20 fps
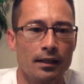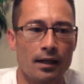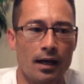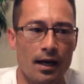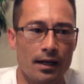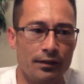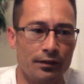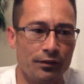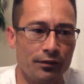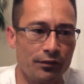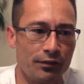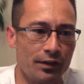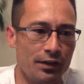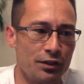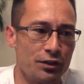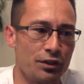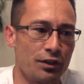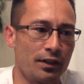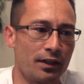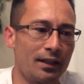
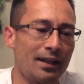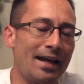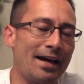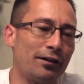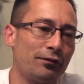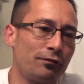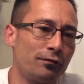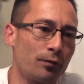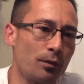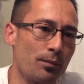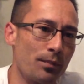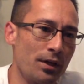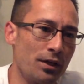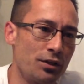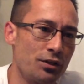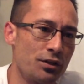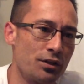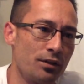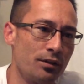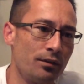condensation, cloud
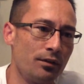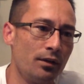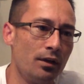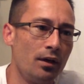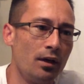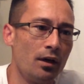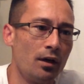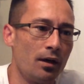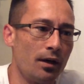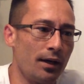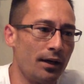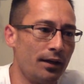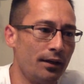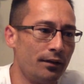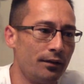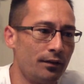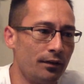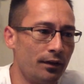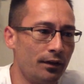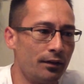formation,
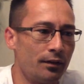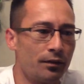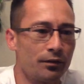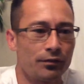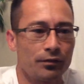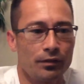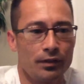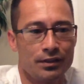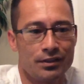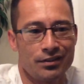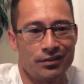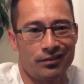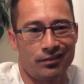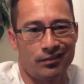and also I